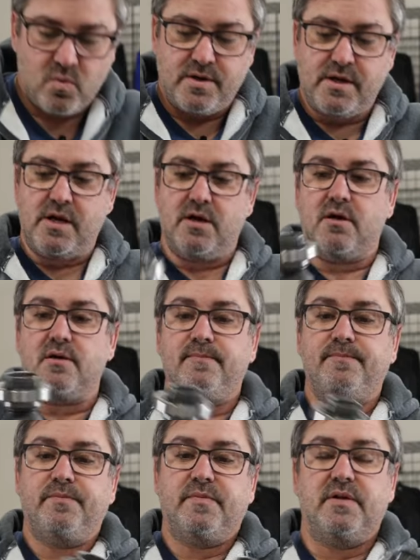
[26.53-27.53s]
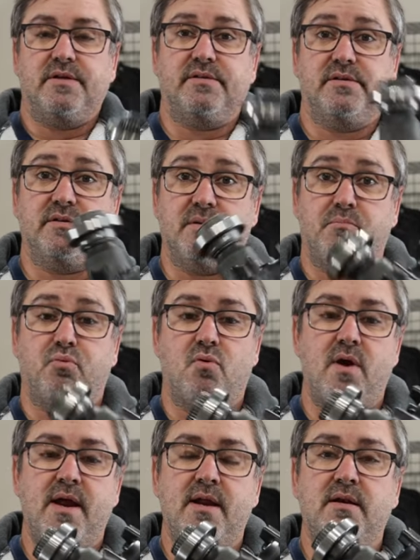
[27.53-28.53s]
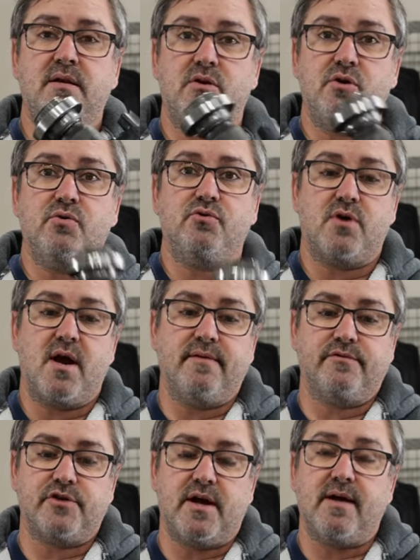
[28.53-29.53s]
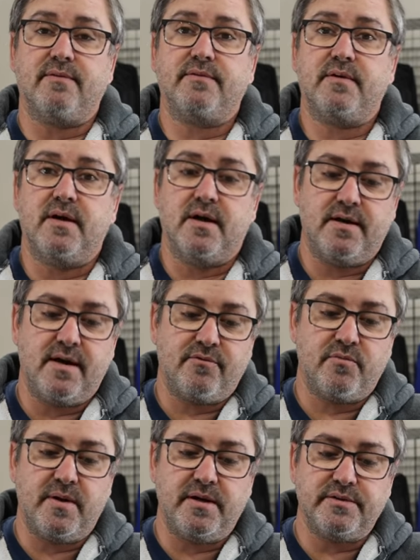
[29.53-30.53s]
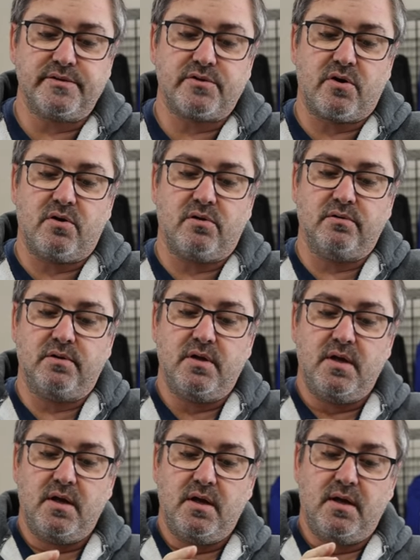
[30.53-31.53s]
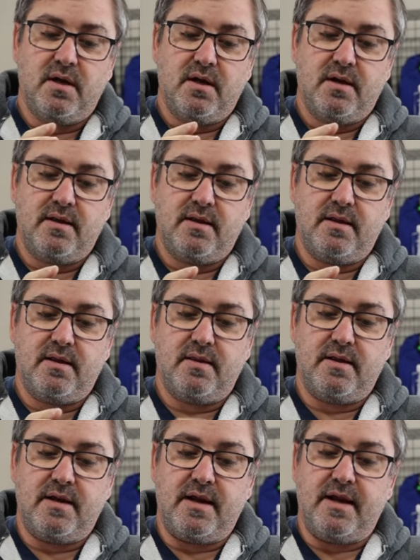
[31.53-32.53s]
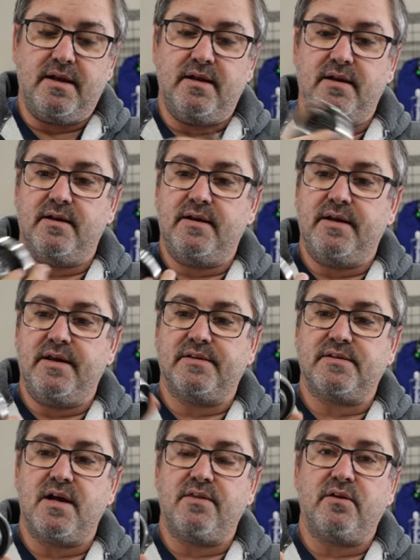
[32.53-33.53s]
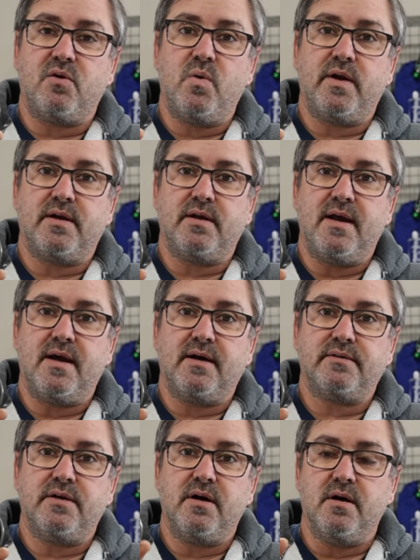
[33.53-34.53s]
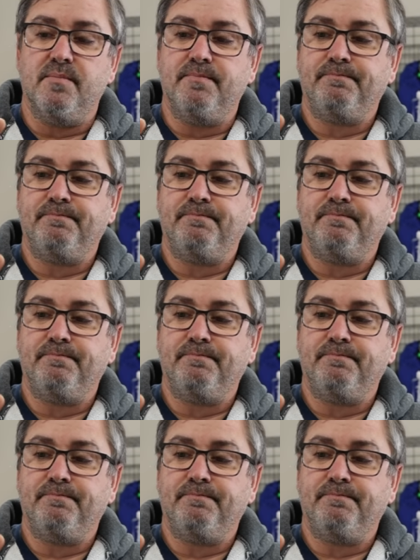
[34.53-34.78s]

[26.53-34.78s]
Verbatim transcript: one here this is a brand new drive shaft, uh, never been installed, and it's got the quick connect hub.